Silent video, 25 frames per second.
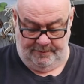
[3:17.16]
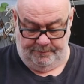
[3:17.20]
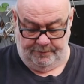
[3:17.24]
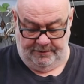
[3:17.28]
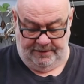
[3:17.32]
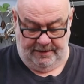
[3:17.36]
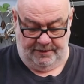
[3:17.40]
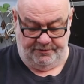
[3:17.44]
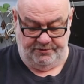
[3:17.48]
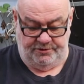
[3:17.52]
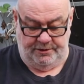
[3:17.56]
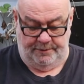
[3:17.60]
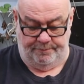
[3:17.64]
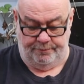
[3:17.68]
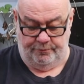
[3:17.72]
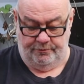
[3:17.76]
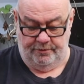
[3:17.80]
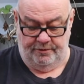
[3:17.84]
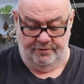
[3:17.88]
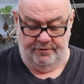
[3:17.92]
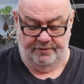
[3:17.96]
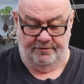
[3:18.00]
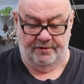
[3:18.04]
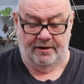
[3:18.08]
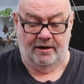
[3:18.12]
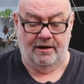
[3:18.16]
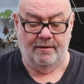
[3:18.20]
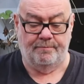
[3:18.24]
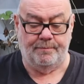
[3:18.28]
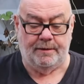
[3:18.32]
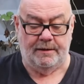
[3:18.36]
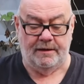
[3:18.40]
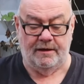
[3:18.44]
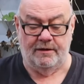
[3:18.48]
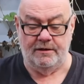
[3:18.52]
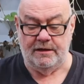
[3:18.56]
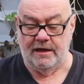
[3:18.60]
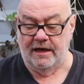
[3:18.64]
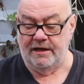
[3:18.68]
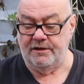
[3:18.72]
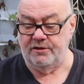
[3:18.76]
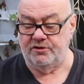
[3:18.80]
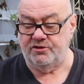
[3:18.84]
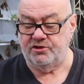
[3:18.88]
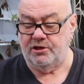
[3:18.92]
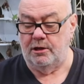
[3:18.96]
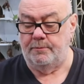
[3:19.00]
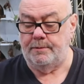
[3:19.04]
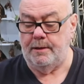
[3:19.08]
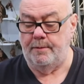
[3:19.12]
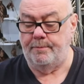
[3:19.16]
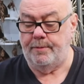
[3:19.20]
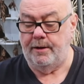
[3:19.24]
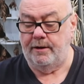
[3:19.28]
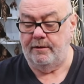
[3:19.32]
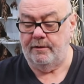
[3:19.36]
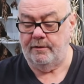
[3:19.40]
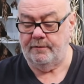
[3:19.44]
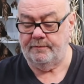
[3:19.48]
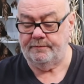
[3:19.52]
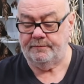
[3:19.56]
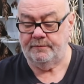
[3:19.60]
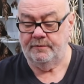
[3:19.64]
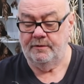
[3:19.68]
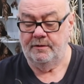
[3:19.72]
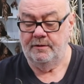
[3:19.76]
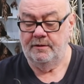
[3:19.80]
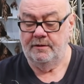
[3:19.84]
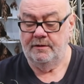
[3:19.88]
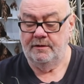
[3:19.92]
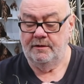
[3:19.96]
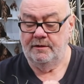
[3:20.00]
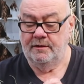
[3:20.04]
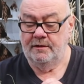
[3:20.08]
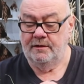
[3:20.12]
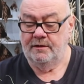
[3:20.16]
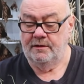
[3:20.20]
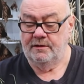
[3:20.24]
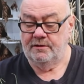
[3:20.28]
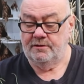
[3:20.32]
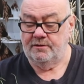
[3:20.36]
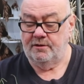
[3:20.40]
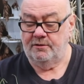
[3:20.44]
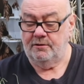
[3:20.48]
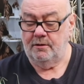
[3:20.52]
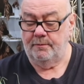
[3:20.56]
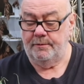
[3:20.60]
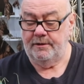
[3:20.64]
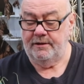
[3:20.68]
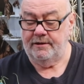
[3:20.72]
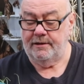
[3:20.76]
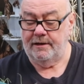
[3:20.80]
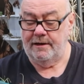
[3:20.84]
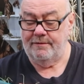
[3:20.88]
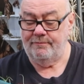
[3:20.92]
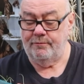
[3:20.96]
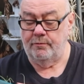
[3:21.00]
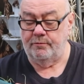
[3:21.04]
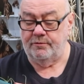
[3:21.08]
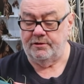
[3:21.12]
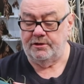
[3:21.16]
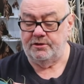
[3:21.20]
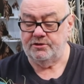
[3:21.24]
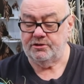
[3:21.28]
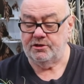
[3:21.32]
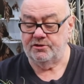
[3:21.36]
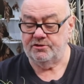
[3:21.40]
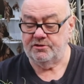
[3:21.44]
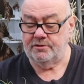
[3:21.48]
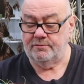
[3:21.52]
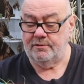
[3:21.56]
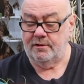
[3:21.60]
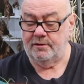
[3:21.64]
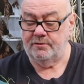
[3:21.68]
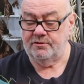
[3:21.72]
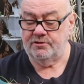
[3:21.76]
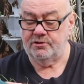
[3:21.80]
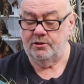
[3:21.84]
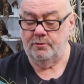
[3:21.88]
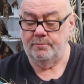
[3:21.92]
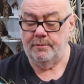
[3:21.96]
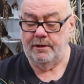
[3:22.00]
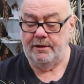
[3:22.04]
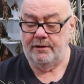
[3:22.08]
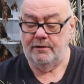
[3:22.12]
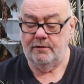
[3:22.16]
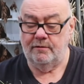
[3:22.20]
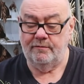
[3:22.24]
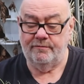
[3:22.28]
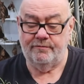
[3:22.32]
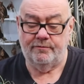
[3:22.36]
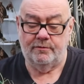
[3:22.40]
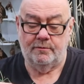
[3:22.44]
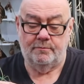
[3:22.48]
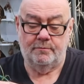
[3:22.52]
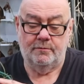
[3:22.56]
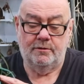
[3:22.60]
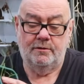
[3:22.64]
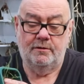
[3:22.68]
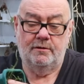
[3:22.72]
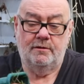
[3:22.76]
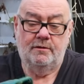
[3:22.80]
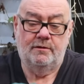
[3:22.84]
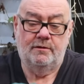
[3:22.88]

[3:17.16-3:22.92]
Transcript: that dibber under there, yeah, you see a bit better. So I've got to be careful with these because there aren't too many of them.